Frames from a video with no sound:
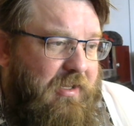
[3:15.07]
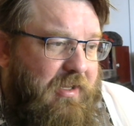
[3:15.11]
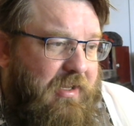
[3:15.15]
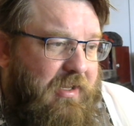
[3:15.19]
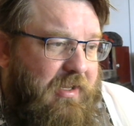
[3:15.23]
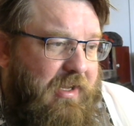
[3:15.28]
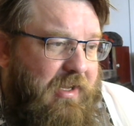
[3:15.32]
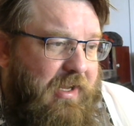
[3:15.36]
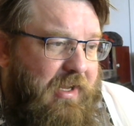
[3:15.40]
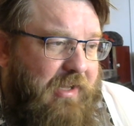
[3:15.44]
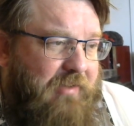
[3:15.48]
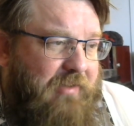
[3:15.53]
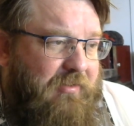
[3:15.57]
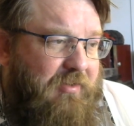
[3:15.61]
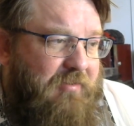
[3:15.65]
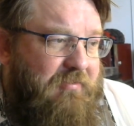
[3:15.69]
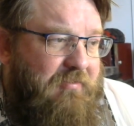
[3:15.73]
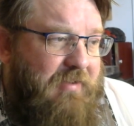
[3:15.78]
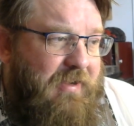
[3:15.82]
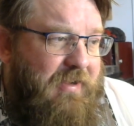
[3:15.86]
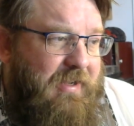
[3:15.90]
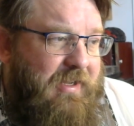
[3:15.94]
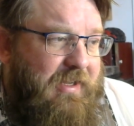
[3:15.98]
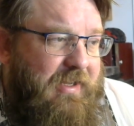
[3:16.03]
x and
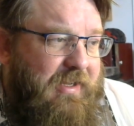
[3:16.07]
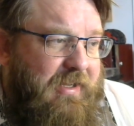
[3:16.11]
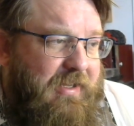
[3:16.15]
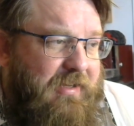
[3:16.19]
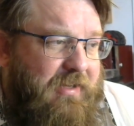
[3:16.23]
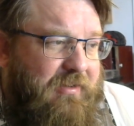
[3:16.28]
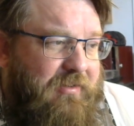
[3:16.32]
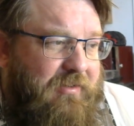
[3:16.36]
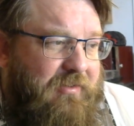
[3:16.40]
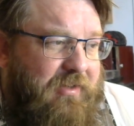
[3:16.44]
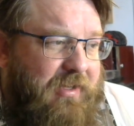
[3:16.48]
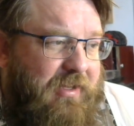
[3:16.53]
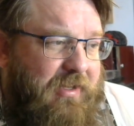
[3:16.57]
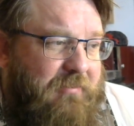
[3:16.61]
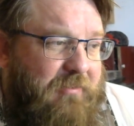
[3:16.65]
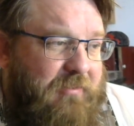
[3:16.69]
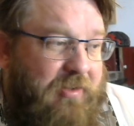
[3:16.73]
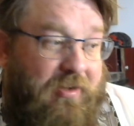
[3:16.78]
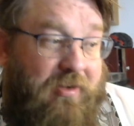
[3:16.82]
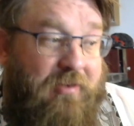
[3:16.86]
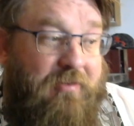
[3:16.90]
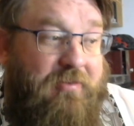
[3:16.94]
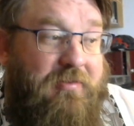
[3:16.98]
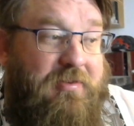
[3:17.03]
y intercept.
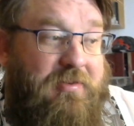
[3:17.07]
No,